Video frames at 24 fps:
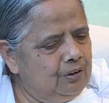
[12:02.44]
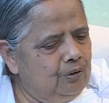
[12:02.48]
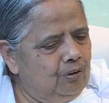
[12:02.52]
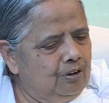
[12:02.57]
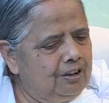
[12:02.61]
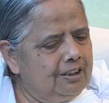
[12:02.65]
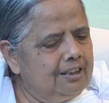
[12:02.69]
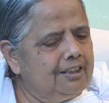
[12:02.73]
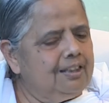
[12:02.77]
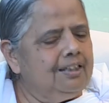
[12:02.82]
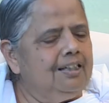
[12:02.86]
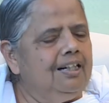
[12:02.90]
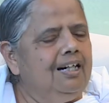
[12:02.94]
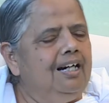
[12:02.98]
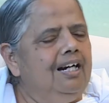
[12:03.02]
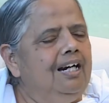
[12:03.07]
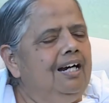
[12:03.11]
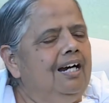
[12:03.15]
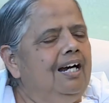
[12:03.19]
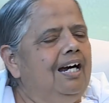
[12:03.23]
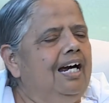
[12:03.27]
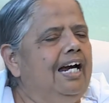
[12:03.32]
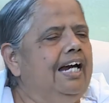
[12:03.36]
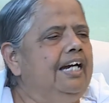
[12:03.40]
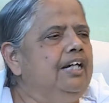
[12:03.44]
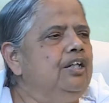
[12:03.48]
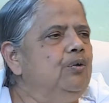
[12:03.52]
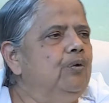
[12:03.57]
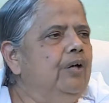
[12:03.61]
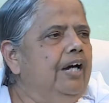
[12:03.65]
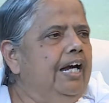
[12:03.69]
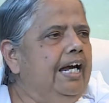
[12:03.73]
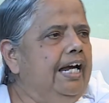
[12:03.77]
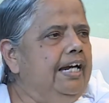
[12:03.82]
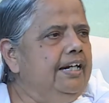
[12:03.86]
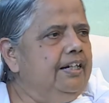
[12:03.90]
thought, and
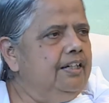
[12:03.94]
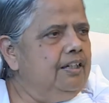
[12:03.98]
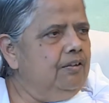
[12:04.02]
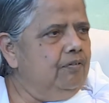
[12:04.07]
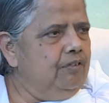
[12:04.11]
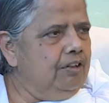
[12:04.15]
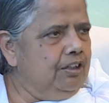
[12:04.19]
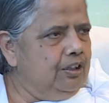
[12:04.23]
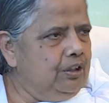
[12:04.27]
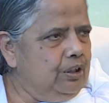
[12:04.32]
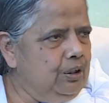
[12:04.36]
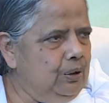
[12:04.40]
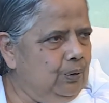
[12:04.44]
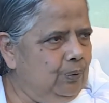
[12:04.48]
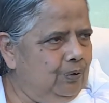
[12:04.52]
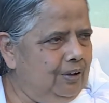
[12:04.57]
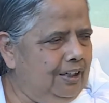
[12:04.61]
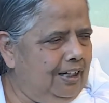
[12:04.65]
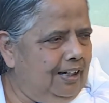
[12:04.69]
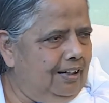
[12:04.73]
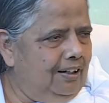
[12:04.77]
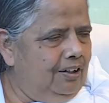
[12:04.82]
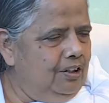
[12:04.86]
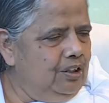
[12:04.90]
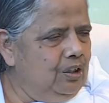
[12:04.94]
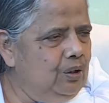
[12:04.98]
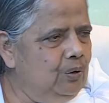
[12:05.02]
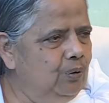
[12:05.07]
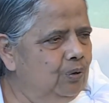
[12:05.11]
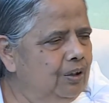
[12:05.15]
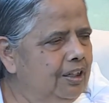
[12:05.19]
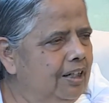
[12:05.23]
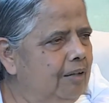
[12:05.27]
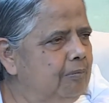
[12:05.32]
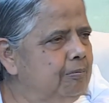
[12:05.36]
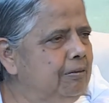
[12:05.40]
you end with yoga.
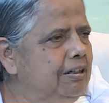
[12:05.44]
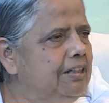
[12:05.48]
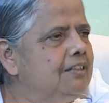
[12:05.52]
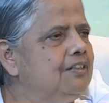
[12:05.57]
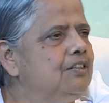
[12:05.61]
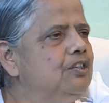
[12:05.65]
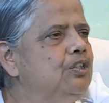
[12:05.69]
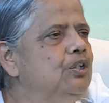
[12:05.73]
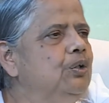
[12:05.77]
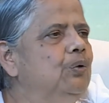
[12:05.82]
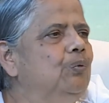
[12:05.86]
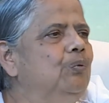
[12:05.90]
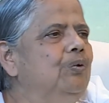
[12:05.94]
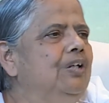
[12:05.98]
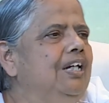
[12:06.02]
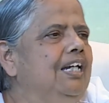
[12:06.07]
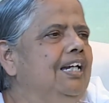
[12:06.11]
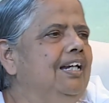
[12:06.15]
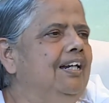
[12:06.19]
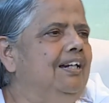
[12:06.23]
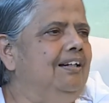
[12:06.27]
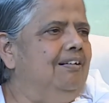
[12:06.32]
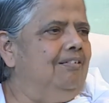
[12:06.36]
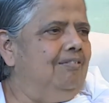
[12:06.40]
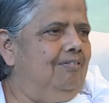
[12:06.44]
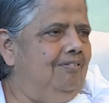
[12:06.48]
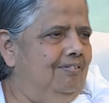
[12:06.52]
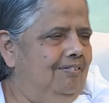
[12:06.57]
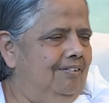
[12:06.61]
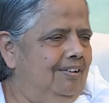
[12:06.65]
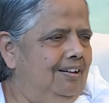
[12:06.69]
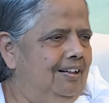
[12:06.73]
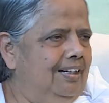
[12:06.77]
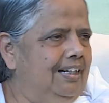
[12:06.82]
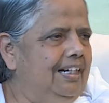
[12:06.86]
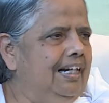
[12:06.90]
Yoga means union,
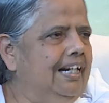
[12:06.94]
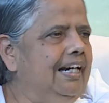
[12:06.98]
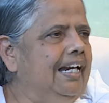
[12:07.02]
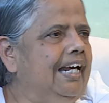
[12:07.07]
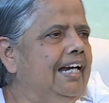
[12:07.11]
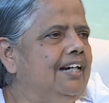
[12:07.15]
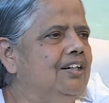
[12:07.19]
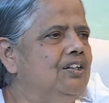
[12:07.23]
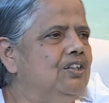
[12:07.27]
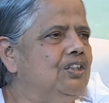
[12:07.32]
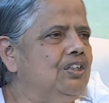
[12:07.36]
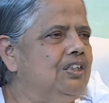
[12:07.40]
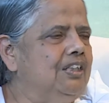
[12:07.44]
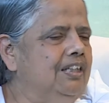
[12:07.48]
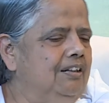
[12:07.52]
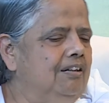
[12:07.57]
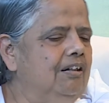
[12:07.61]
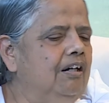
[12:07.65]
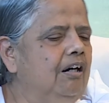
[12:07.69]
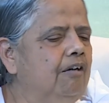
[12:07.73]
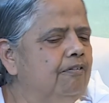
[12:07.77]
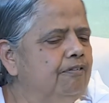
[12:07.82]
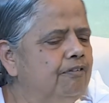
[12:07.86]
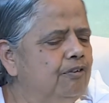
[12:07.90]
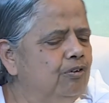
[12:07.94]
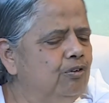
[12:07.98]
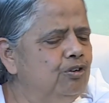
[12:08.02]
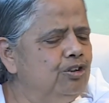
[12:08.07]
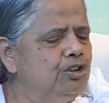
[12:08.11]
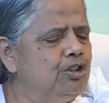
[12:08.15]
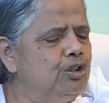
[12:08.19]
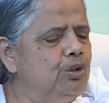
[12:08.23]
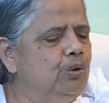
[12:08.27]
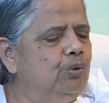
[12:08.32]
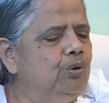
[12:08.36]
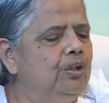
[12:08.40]
connection. Of course,
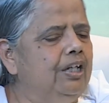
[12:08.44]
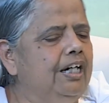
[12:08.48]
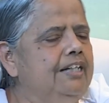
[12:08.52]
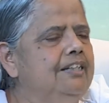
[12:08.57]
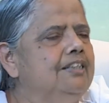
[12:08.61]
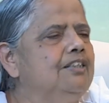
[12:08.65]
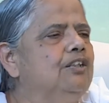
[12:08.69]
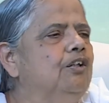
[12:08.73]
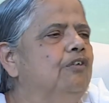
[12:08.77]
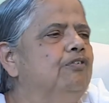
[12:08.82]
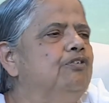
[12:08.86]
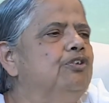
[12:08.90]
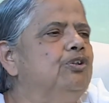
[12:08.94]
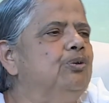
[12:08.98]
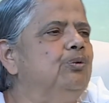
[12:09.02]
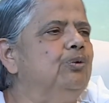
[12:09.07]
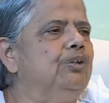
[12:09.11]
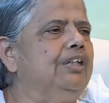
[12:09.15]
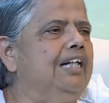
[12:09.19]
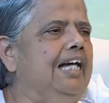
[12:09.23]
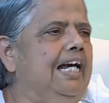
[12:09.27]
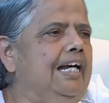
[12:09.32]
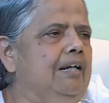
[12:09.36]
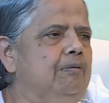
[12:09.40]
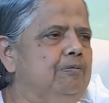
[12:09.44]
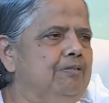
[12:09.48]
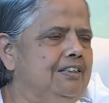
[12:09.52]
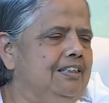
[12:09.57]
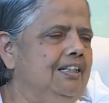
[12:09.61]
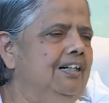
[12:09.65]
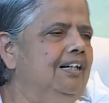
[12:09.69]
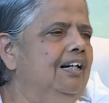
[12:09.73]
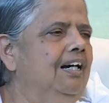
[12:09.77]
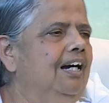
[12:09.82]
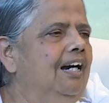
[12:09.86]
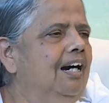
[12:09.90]
yoga is of two types,
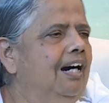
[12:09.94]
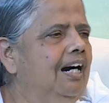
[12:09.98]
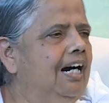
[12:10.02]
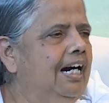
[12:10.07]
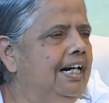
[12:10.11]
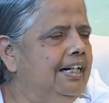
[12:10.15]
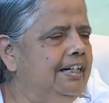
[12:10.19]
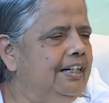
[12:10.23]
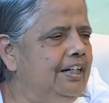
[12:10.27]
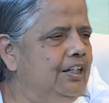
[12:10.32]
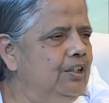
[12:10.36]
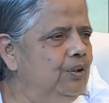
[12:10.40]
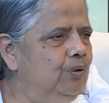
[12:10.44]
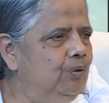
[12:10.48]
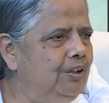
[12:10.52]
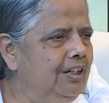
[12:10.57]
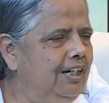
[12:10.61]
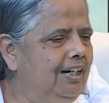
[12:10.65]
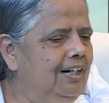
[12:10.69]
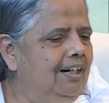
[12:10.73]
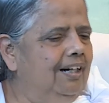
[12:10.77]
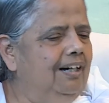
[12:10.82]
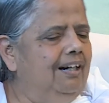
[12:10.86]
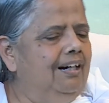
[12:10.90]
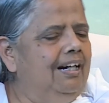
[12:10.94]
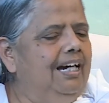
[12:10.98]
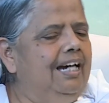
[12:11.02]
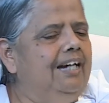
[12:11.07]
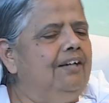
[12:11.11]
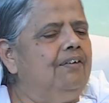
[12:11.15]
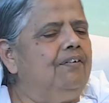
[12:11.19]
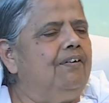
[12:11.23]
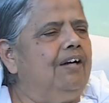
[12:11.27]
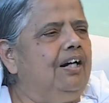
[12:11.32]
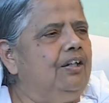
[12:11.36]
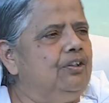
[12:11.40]
Hatha Yoga
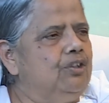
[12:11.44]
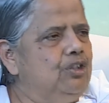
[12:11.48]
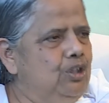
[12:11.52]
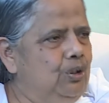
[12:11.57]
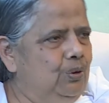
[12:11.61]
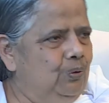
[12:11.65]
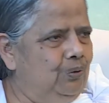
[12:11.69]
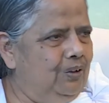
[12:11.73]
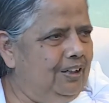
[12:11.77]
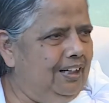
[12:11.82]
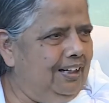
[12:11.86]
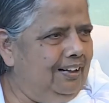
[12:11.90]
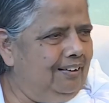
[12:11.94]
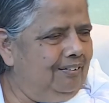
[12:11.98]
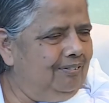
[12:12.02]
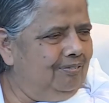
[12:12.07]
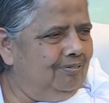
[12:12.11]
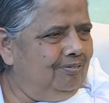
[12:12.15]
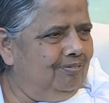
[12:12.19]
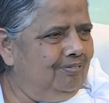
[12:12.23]
and Raja Yoga.